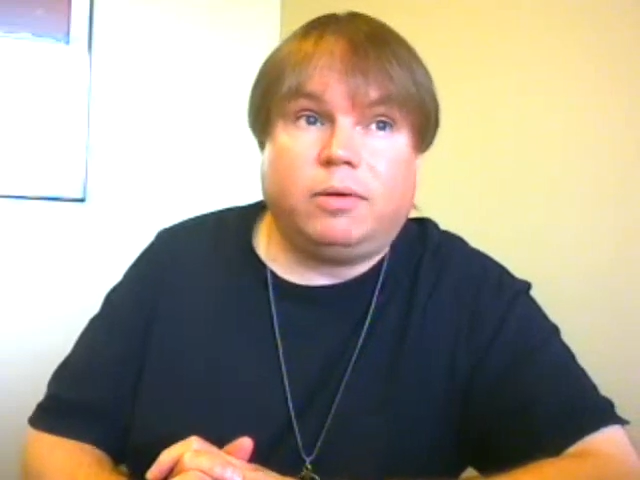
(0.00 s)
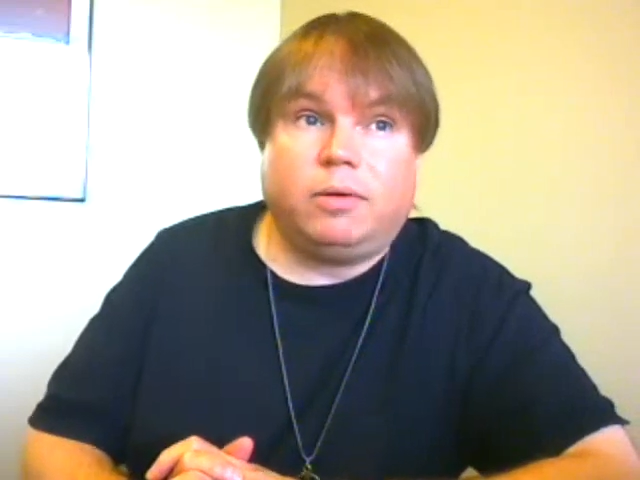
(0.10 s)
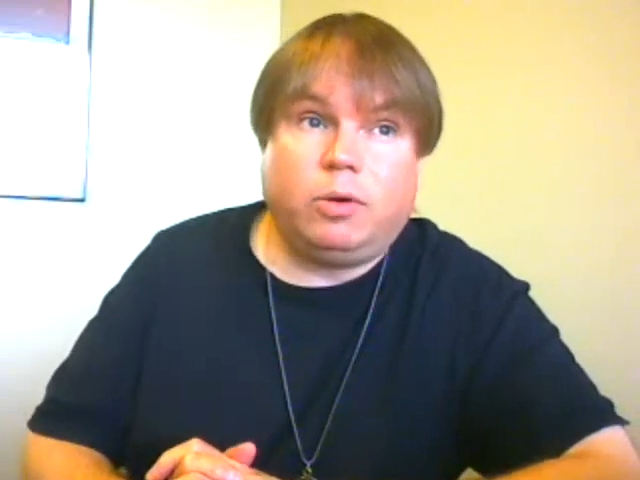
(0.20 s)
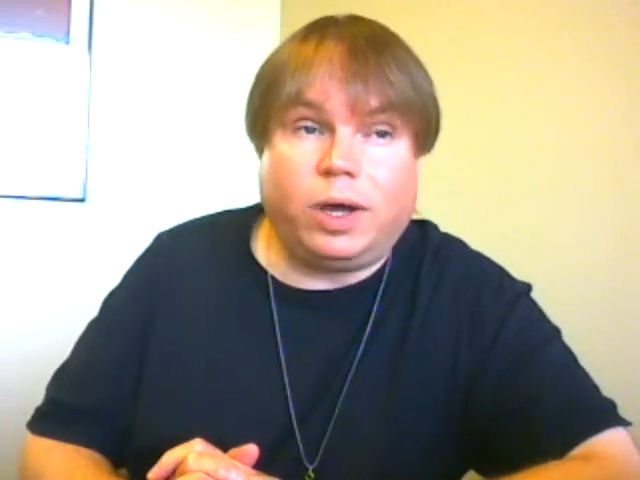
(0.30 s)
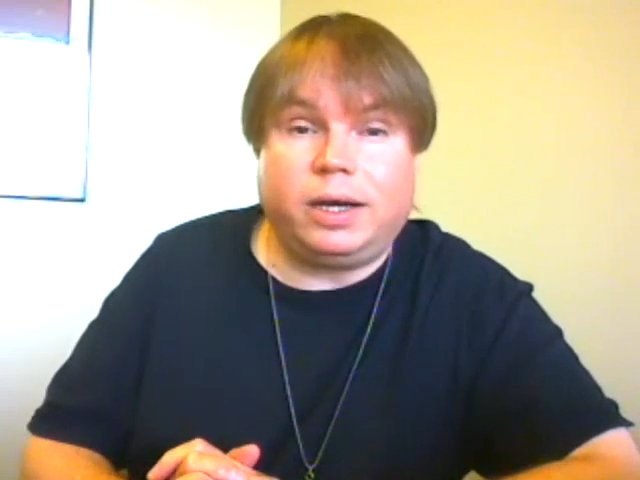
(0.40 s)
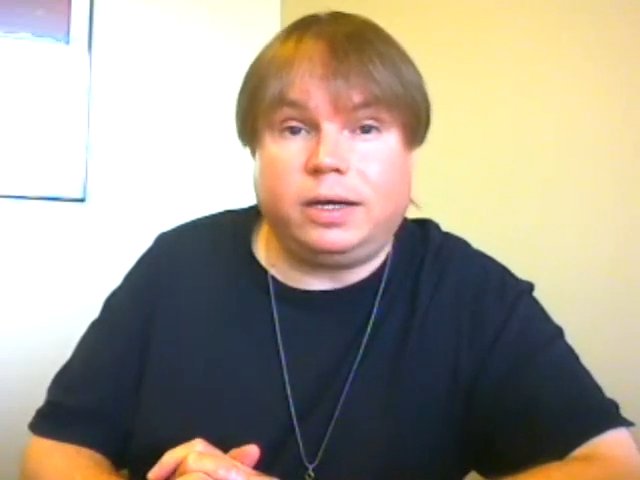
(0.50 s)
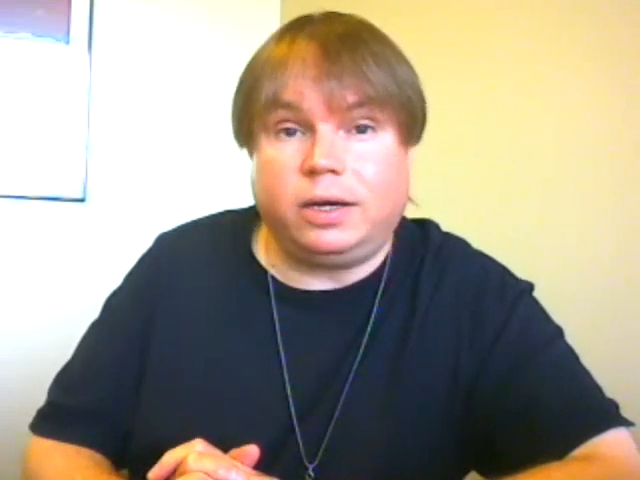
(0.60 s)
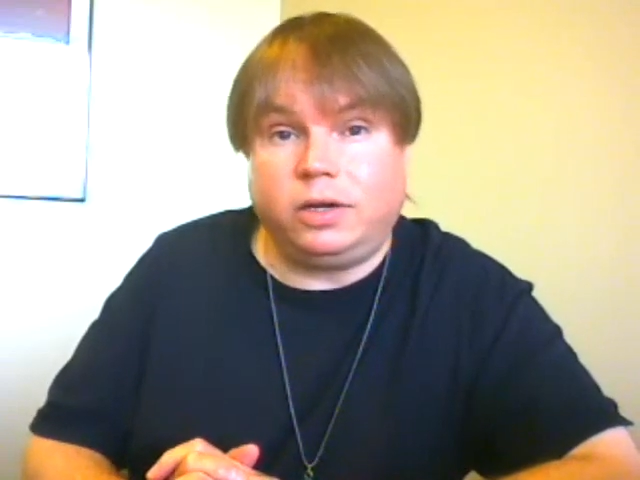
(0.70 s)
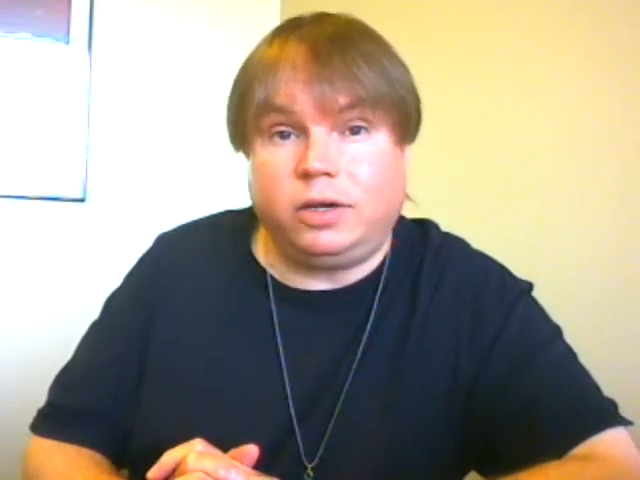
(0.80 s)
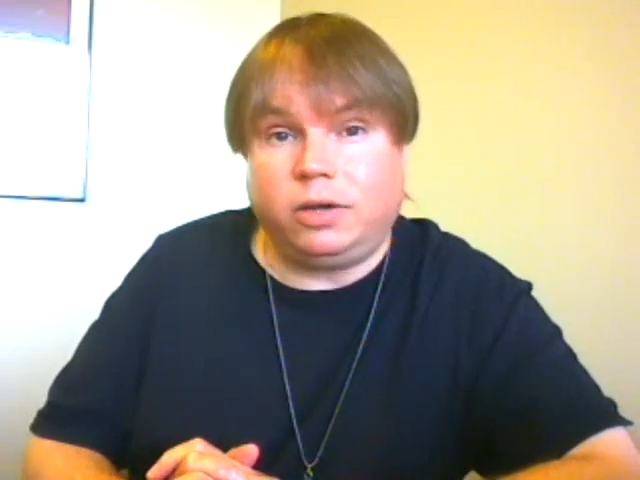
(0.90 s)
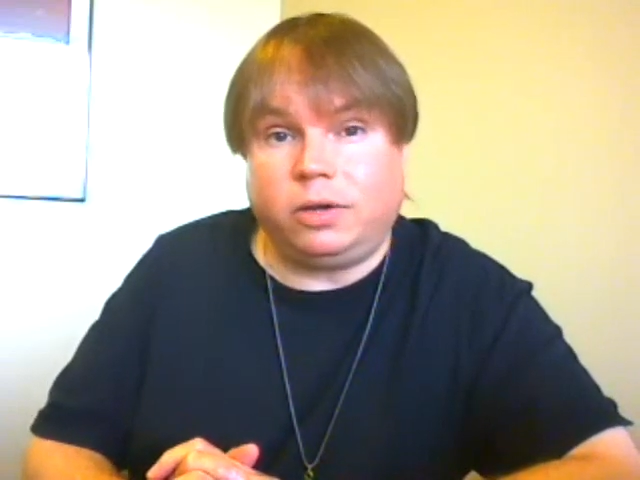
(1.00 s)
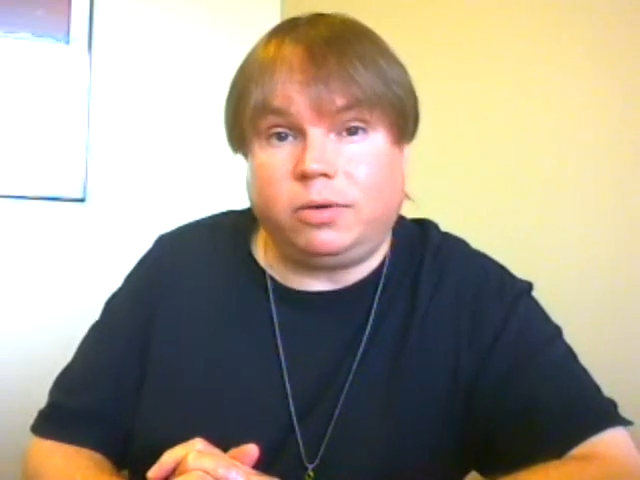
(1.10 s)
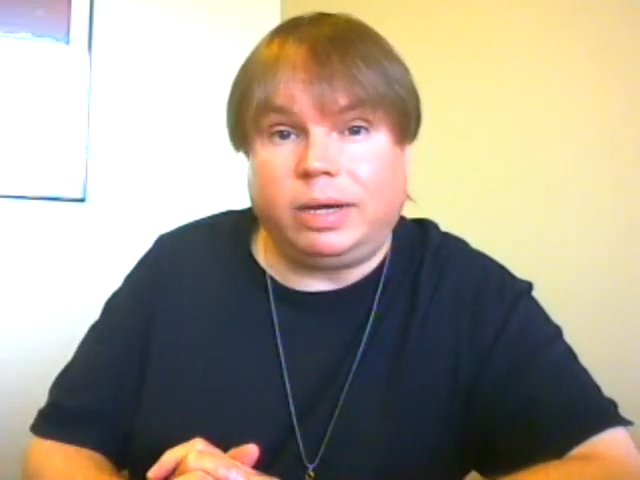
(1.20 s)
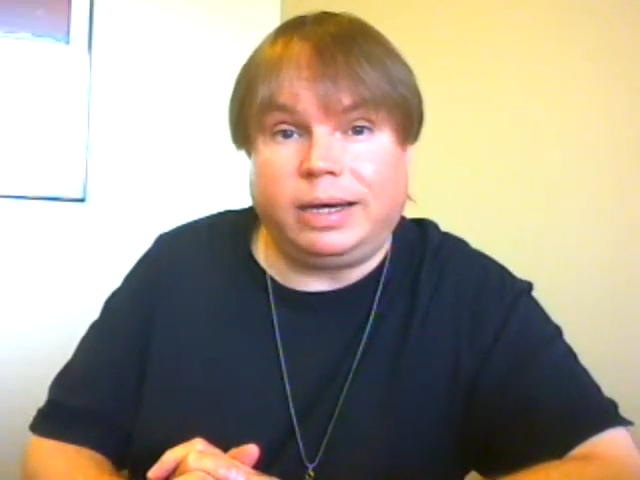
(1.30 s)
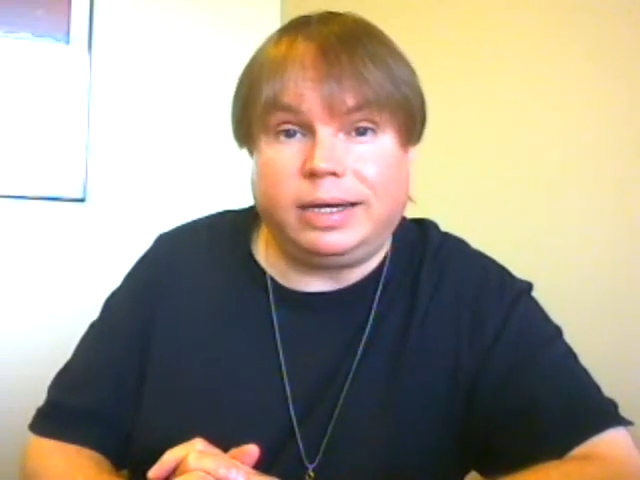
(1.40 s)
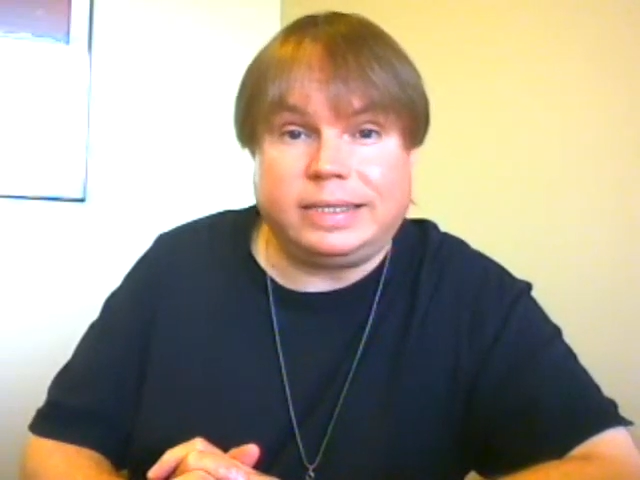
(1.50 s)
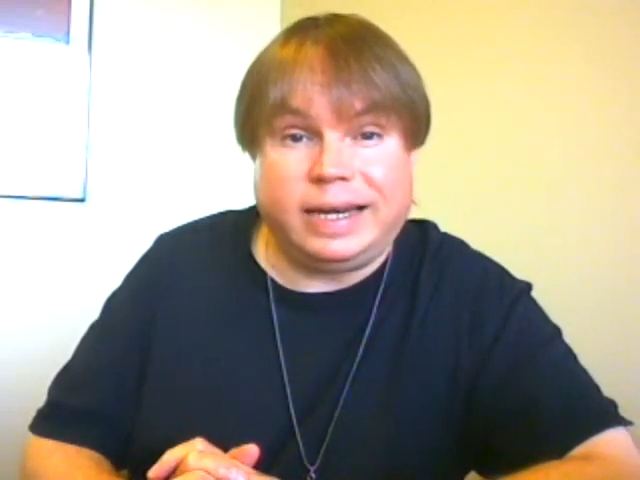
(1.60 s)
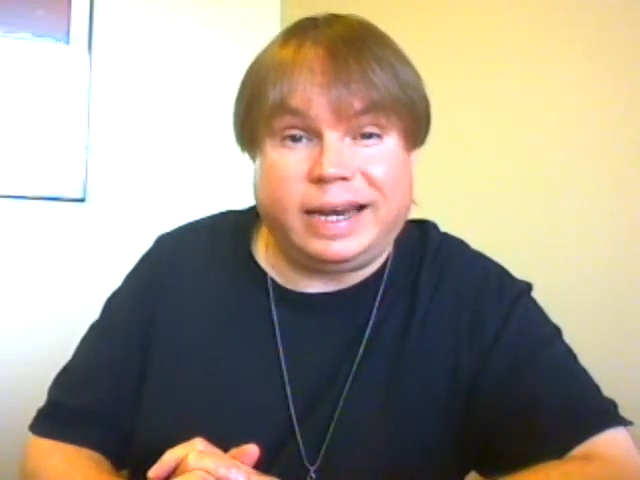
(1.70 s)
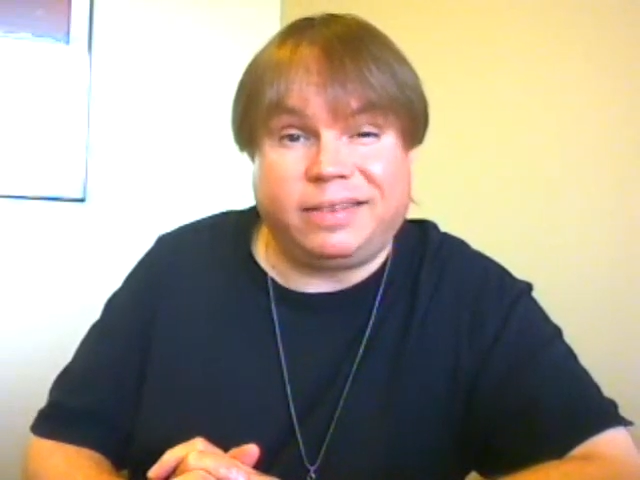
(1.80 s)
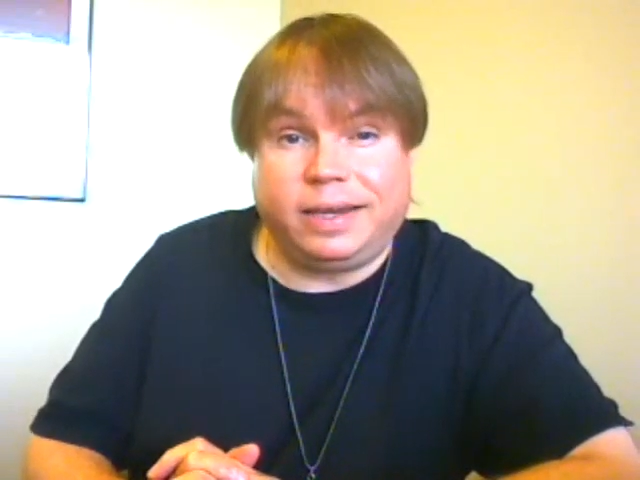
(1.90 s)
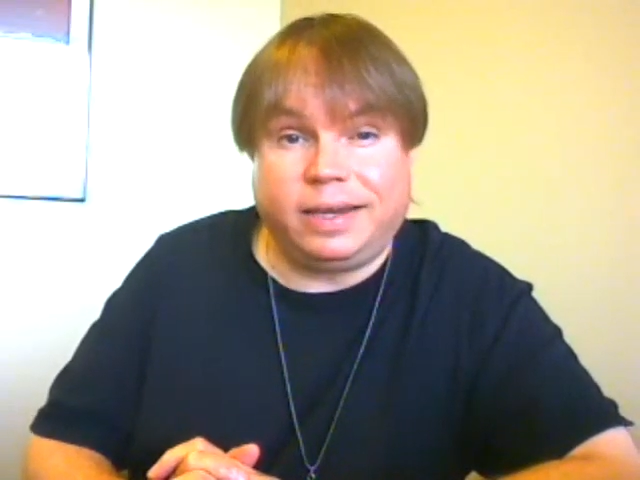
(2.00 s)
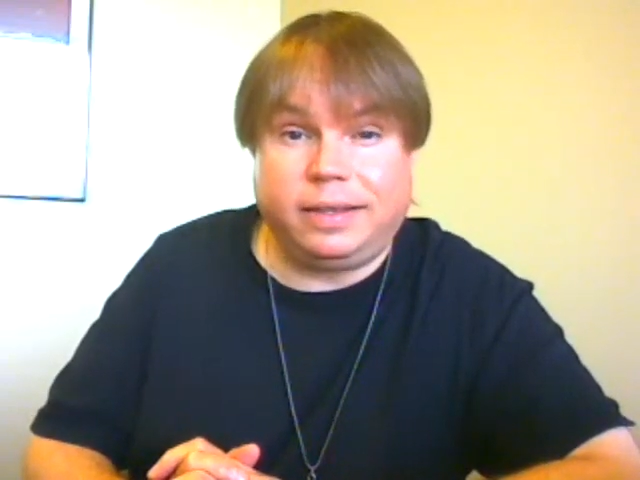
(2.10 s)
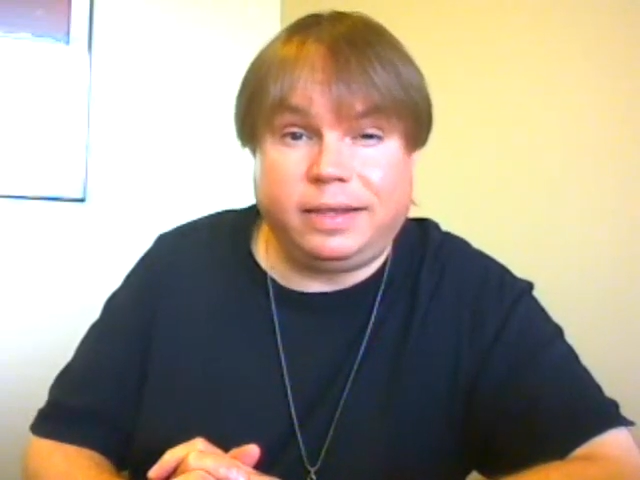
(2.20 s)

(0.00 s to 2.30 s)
we wanted to do and it's now the end